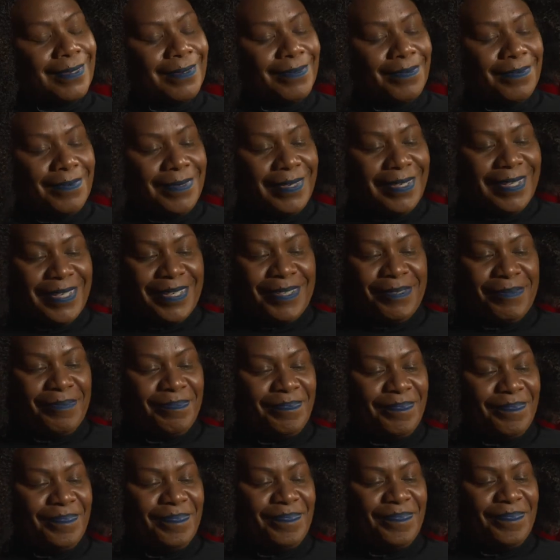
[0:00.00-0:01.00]
Wow.
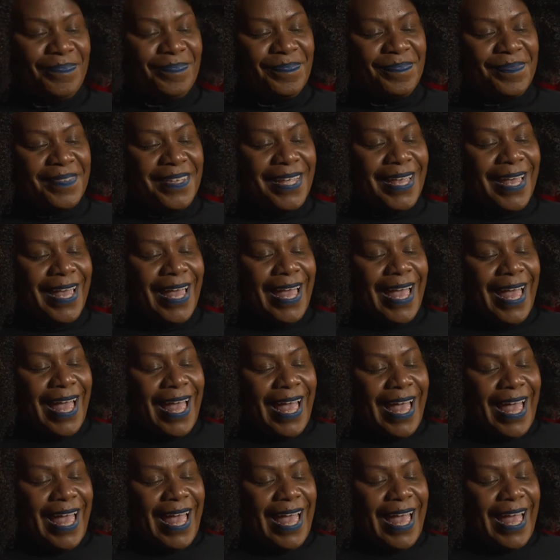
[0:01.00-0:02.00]

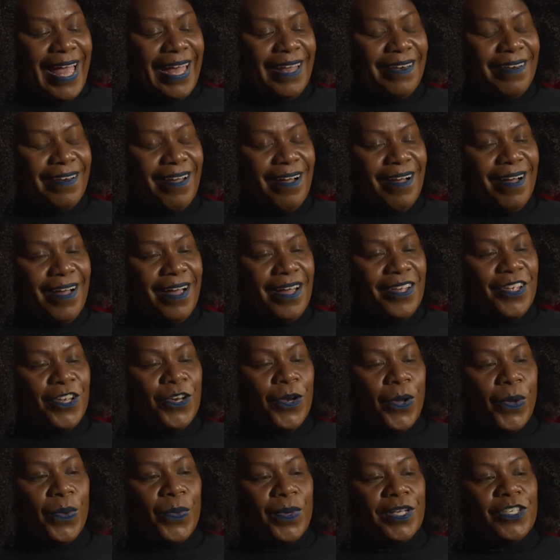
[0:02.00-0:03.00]
And,
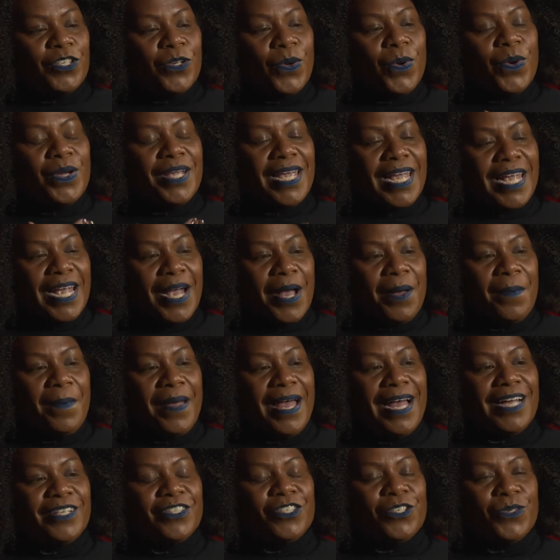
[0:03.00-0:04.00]
we're talking
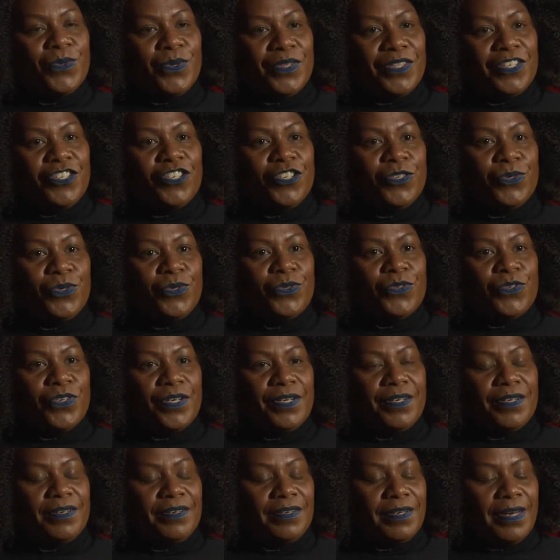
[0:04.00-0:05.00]
about Took the
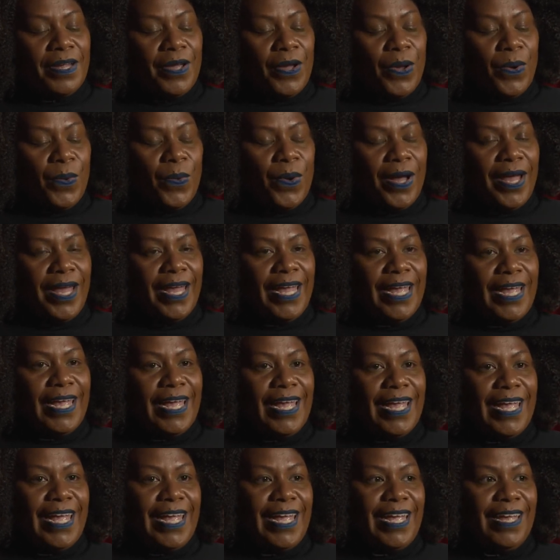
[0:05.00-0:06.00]
Children Away
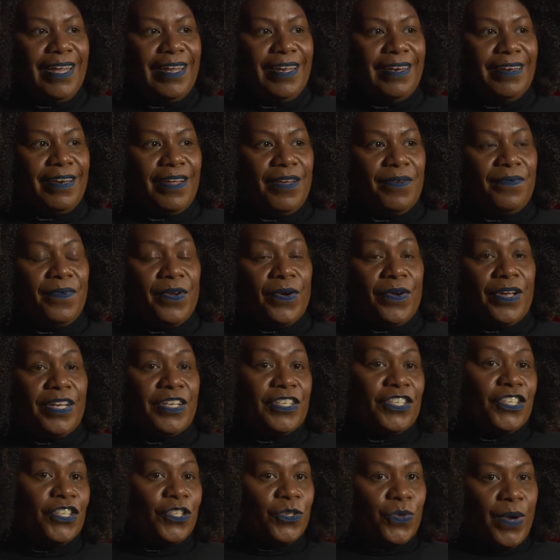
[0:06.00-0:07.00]
in a very
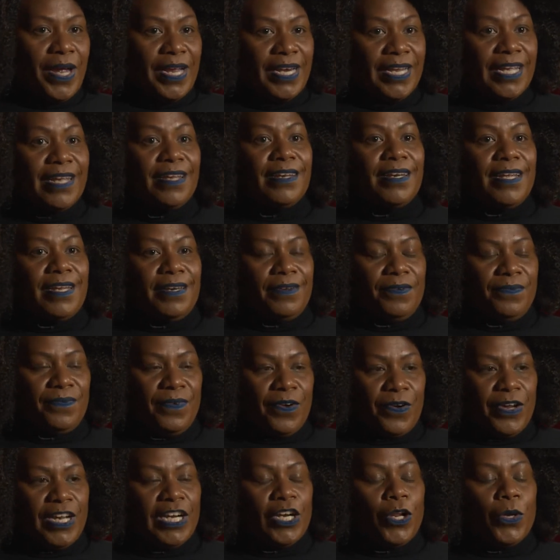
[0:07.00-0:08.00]
Australian and a
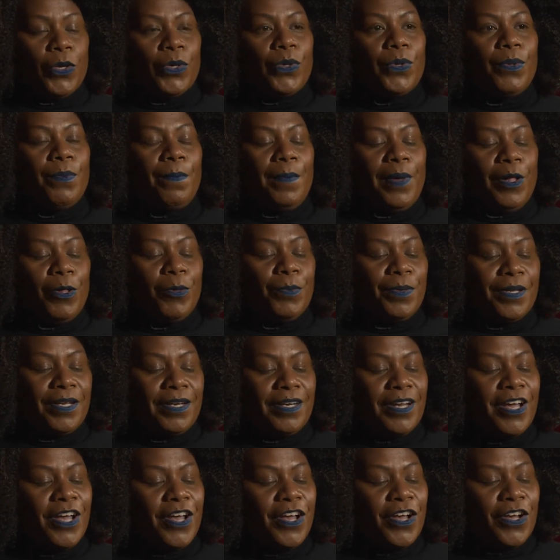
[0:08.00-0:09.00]
very local
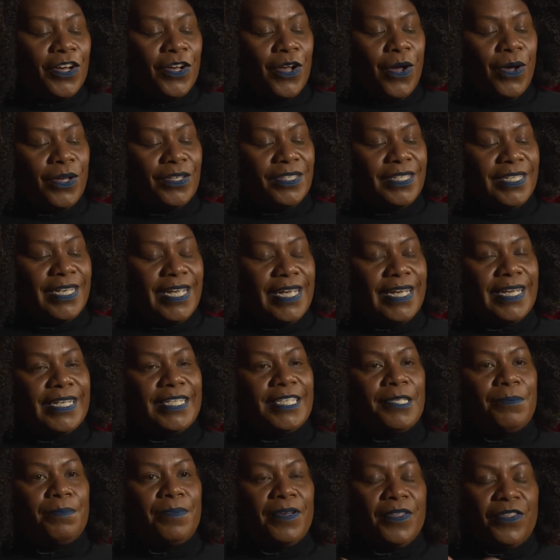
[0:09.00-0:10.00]
Melbourne
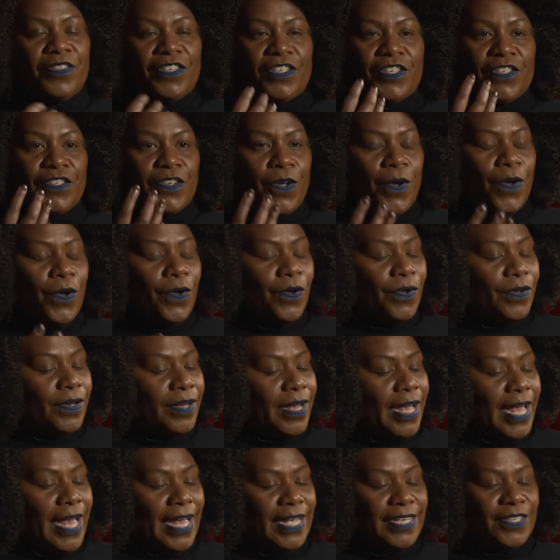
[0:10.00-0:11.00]
context, but the song
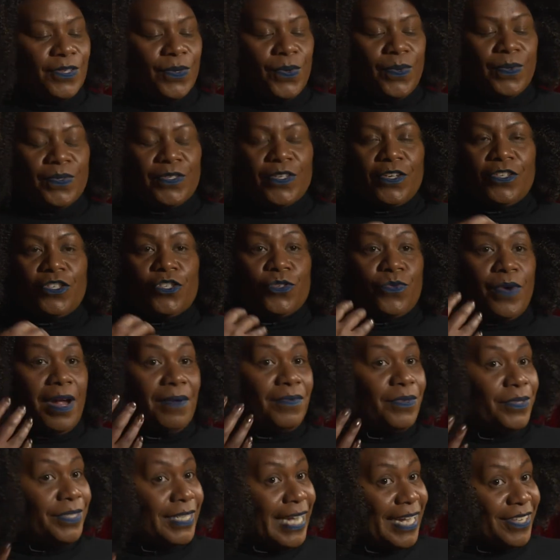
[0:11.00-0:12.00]
has also
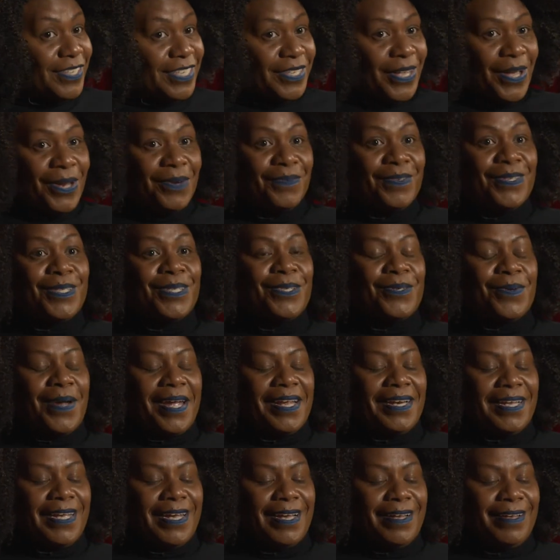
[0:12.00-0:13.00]
travelled outside of
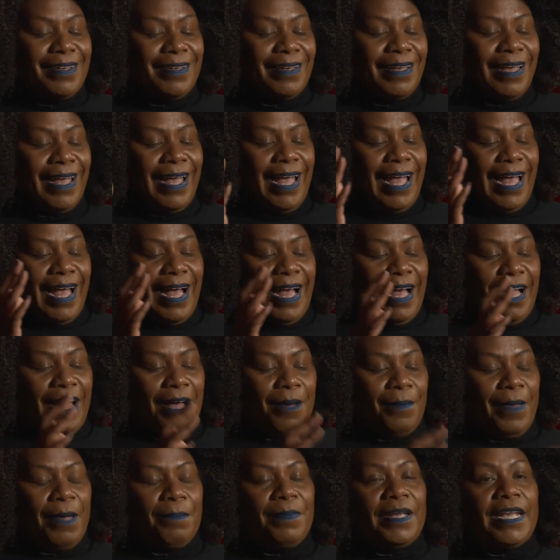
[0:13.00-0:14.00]
Australia
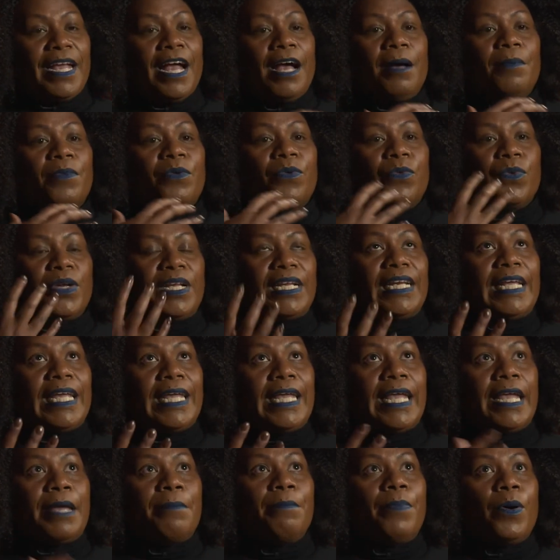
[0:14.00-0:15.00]
and become a
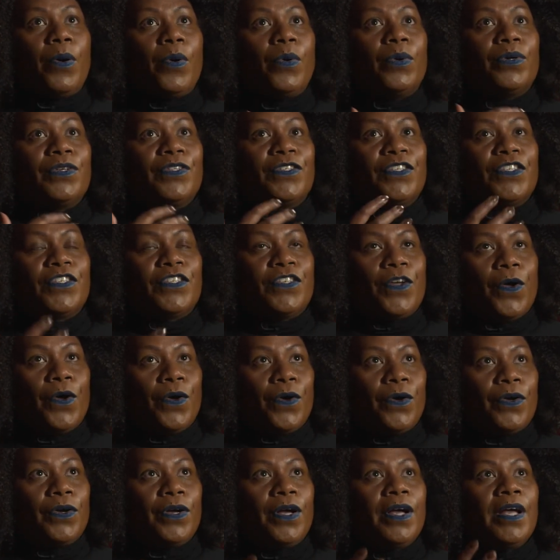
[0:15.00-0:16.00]
really important
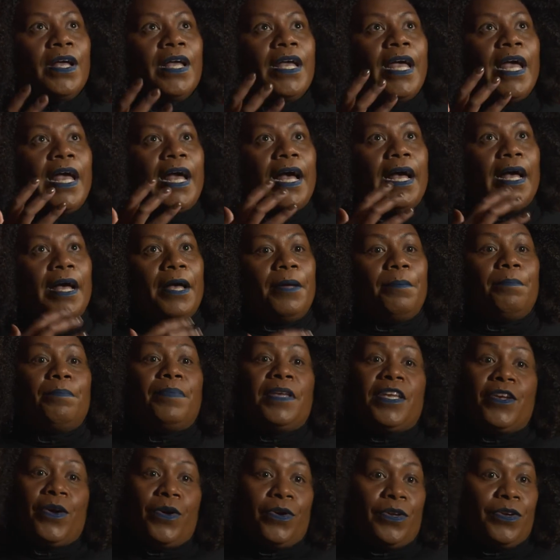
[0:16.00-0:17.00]
song
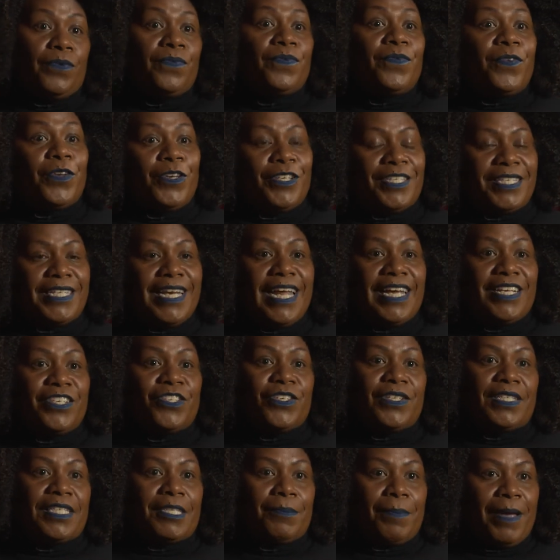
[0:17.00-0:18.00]
beyond First
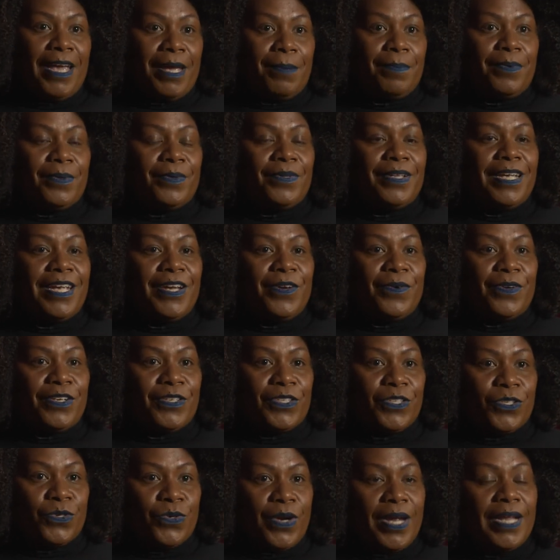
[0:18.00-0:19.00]
Nations people here in
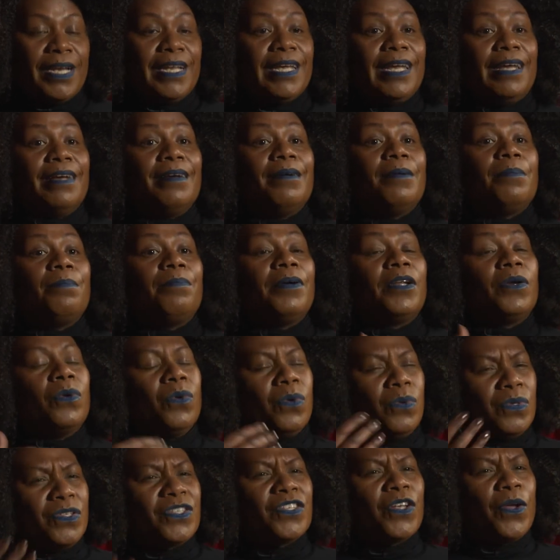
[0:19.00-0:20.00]
Australia, but
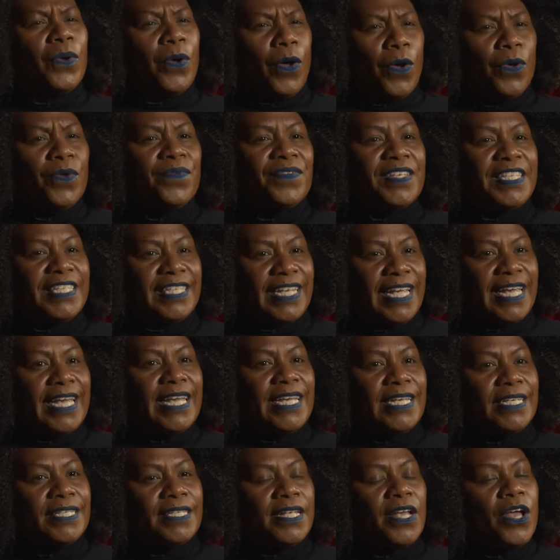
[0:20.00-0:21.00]
also
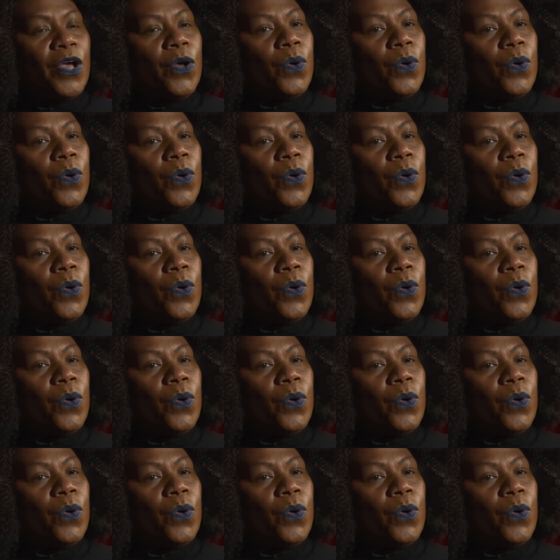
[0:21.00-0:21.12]
overseas.